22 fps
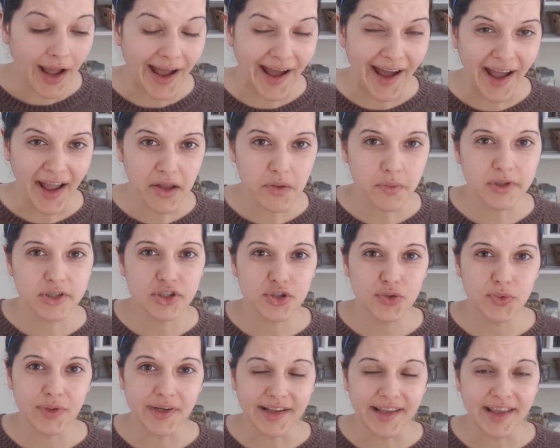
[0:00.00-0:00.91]
I would
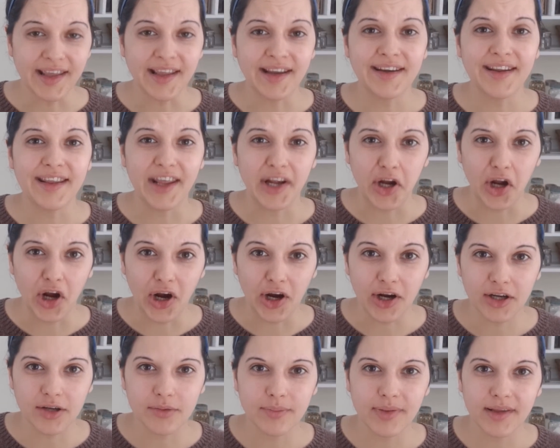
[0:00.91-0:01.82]
do it again in a
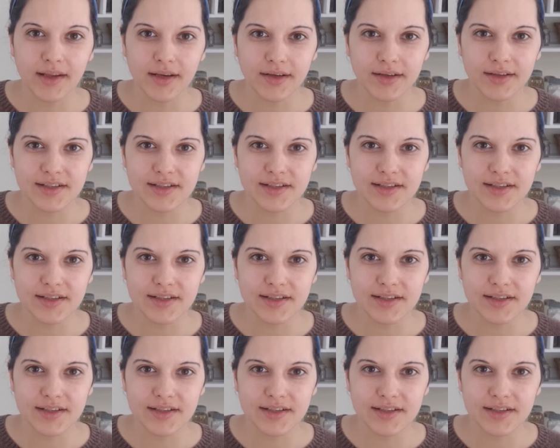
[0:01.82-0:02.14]
heartbeat,